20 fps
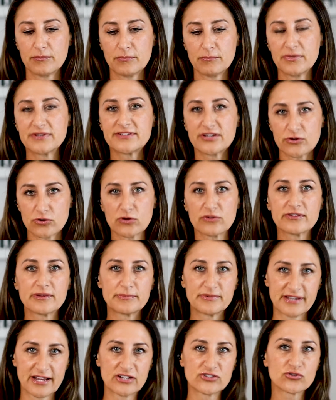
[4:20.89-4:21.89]
material
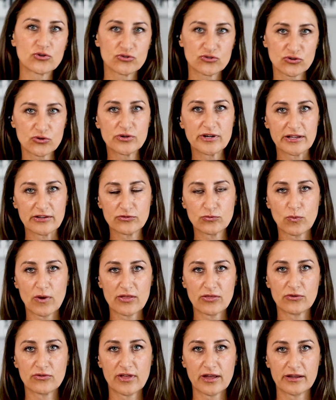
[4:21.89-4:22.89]
substantial duties,
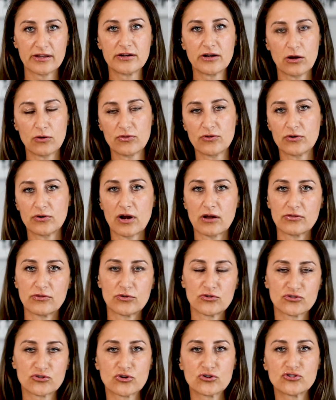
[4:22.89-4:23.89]
whether they,
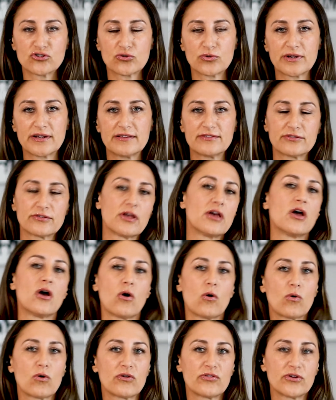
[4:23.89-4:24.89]
their surgeries
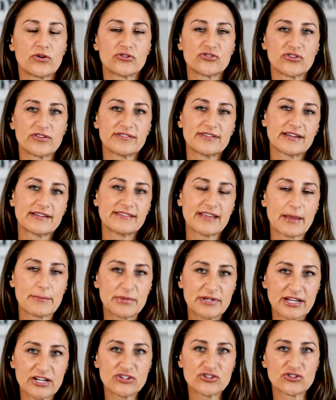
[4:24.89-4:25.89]
or they're just
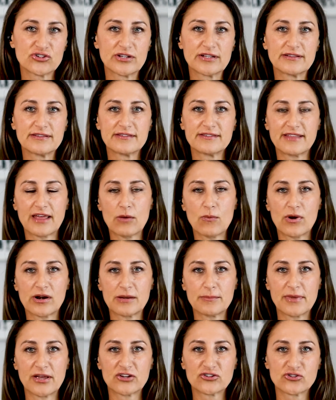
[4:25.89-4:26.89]
examinations. They
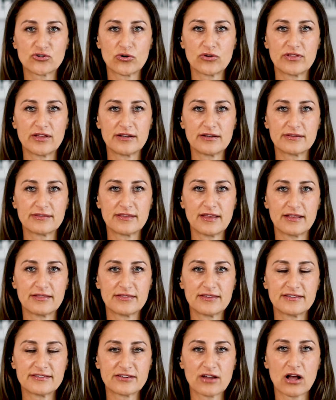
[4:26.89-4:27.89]
want to make sure
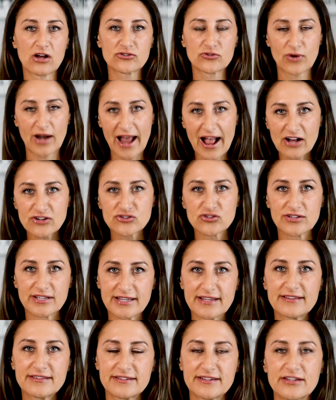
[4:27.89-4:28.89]
that this doctor
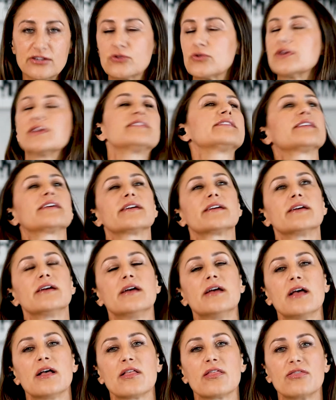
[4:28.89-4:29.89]
actually is decreasing
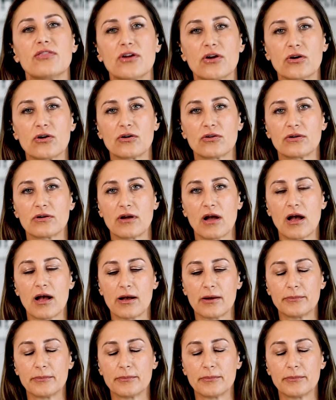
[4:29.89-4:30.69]
their